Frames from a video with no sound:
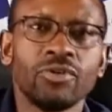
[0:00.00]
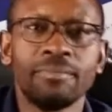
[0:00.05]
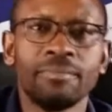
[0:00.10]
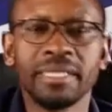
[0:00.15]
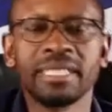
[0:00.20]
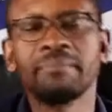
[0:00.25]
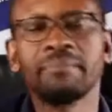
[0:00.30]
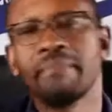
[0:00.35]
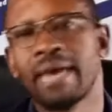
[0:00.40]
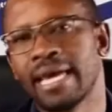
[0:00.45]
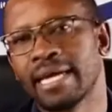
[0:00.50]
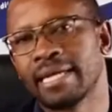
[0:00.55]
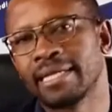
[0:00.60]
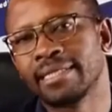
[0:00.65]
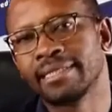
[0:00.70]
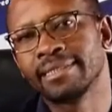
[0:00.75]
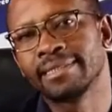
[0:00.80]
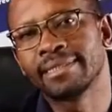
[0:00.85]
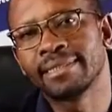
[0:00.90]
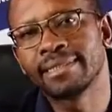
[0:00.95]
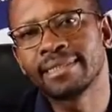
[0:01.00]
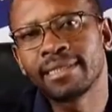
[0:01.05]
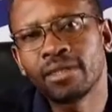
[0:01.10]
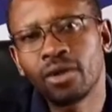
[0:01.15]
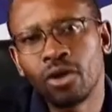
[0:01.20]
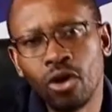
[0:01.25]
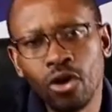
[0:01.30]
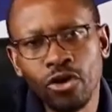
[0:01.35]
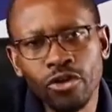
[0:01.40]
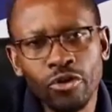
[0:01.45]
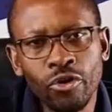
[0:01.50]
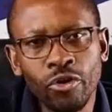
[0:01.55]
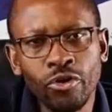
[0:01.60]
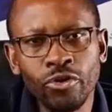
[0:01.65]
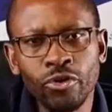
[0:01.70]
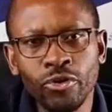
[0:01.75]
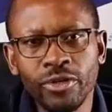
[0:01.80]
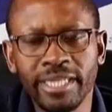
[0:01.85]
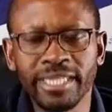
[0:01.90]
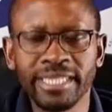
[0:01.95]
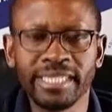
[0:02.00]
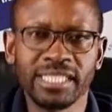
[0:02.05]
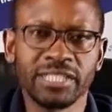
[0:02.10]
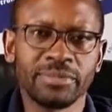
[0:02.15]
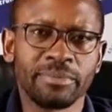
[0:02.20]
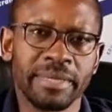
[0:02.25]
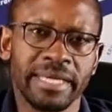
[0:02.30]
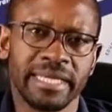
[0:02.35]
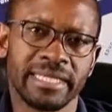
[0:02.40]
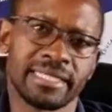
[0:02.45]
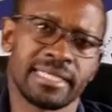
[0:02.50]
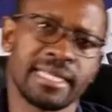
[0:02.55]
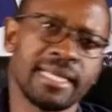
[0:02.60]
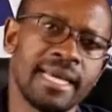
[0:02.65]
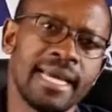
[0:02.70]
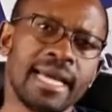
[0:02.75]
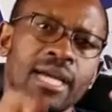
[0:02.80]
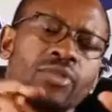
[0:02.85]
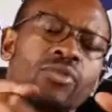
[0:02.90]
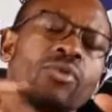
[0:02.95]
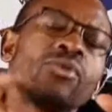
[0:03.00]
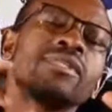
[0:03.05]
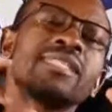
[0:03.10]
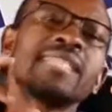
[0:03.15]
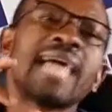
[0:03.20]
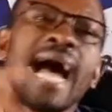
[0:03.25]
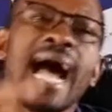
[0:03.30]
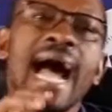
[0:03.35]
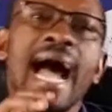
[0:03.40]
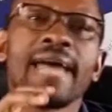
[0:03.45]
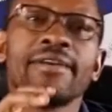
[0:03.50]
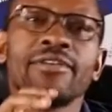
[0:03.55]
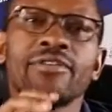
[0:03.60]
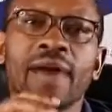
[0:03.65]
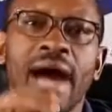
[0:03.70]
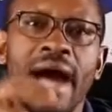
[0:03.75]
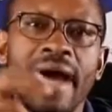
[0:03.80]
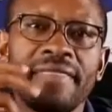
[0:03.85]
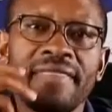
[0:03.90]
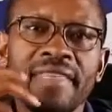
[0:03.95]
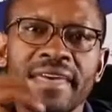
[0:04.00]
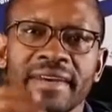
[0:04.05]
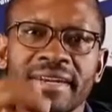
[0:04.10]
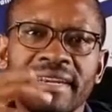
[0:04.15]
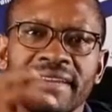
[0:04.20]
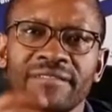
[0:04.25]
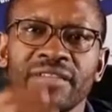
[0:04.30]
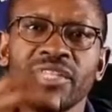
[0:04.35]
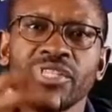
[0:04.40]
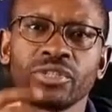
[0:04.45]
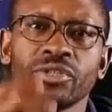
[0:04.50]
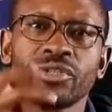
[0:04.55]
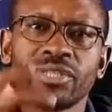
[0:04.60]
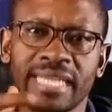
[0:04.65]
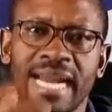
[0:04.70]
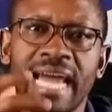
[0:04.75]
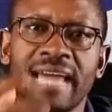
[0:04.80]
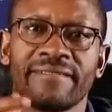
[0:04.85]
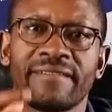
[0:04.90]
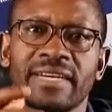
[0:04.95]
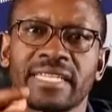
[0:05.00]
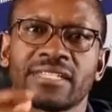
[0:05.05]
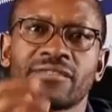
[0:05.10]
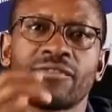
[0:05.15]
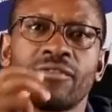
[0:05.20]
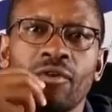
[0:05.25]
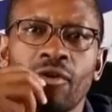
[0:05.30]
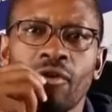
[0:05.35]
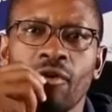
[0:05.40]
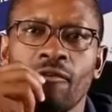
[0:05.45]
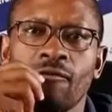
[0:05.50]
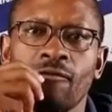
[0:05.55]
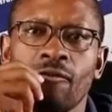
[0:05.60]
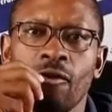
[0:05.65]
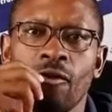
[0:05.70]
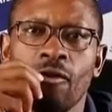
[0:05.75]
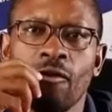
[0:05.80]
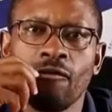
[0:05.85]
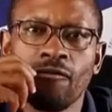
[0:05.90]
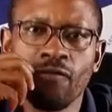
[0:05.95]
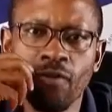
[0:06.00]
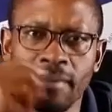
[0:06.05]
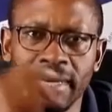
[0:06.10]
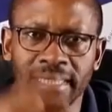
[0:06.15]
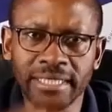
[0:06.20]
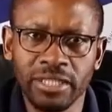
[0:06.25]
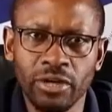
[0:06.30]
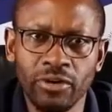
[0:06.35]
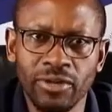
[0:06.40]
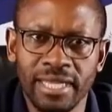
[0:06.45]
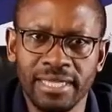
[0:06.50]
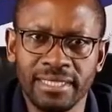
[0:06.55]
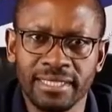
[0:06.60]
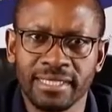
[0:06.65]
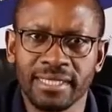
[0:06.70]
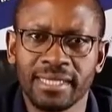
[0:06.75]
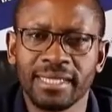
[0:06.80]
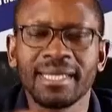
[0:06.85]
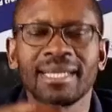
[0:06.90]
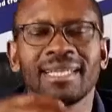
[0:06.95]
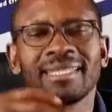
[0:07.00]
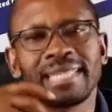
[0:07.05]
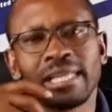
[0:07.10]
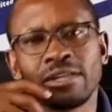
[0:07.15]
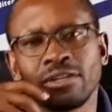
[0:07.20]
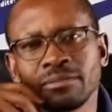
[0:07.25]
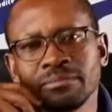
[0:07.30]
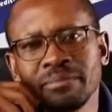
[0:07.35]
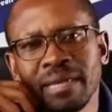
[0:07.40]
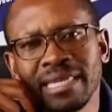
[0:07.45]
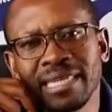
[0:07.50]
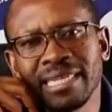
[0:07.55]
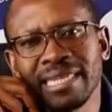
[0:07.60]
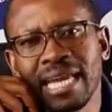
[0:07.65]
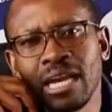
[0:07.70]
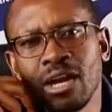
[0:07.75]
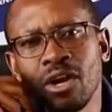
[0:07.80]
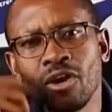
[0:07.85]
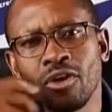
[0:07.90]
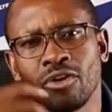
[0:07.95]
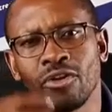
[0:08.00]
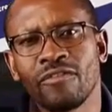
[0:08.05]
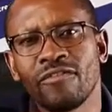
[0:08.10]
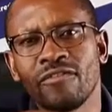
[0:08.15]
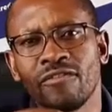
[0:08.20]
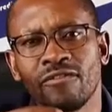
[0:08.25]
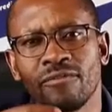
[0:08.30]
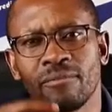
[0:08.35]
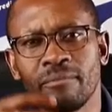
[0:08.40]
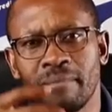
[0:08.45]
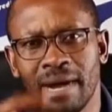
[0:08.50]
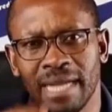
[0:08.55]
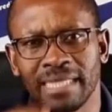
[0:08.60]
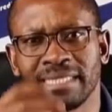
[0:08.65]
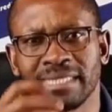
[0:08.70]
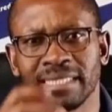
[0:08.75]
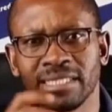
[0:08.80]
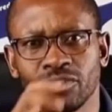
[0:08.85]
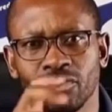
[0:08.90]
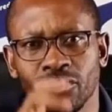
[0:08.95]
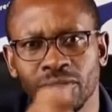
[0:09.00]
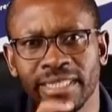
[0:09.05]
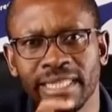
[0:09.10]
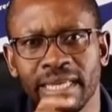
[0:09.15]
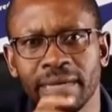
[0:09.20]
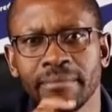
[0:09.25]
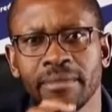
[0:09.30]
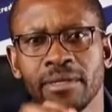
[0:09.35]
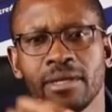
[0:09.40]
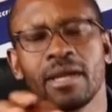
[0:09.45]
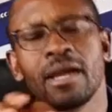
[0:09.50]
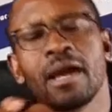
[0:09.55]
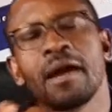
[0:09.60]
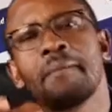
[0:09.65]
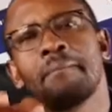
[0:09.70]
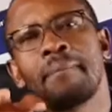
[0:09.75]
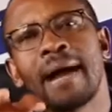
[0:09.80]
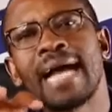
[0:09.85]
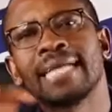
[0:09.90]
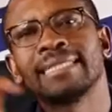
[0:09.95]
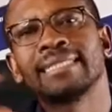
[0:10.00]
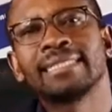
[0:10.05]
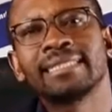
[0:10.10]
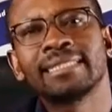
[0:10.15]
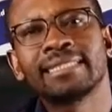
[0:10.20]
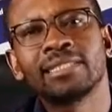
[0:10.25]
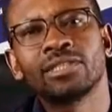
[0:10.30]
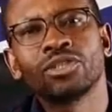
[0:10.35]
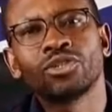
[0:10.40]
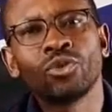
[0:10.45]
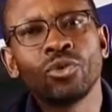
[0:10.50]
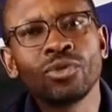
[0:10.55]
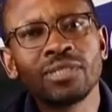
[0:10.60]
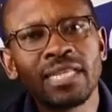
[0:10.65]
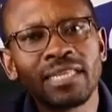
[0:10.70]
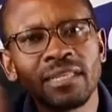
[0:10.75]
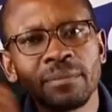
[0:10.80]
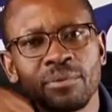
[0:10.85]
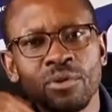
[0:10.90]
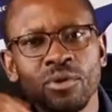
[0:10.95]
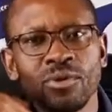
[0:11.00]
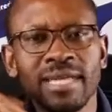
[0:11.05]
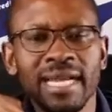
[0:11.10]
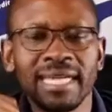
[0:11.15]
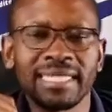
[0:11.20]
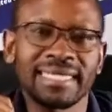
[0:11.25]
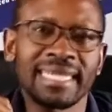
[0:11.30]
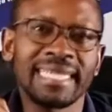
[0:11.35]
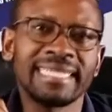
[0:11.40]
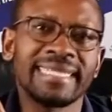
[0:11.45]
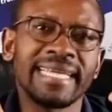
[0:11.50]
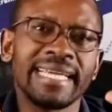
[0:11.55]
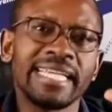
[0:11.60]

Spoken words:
Big Mac, or your kiddies meals. Those are the revenue drivers for McDonald's. They're not making a lot of margins on them, but those are the products that they